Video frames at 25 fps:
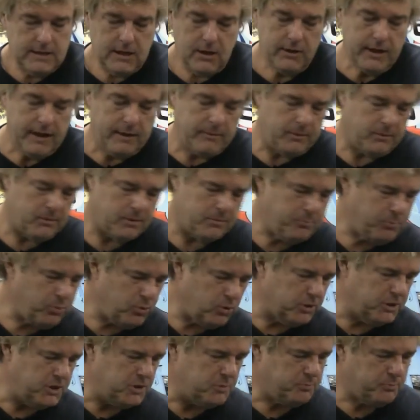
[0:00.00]
Okay, now I'm gonna
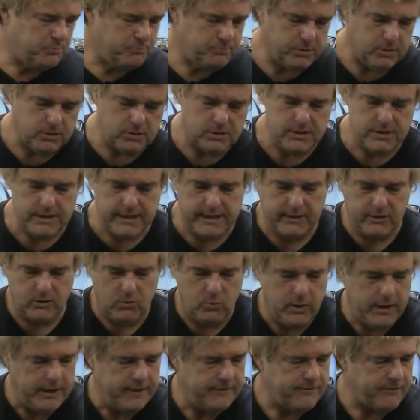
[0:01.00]
pull these pulleys out of
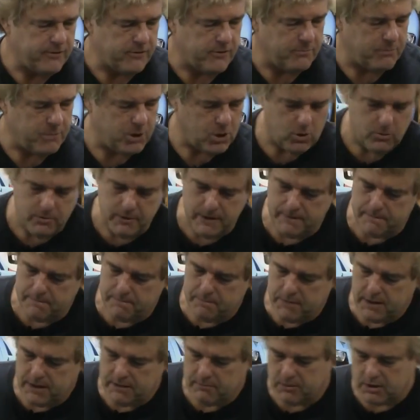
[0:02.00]
the way for the moment,
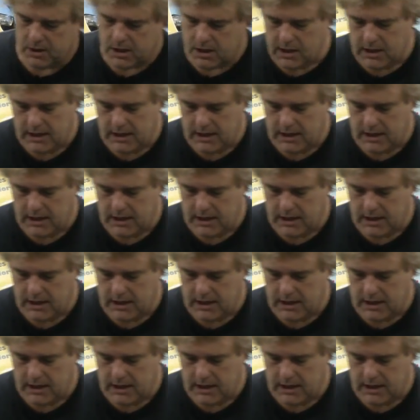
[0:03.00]
and I'm gonna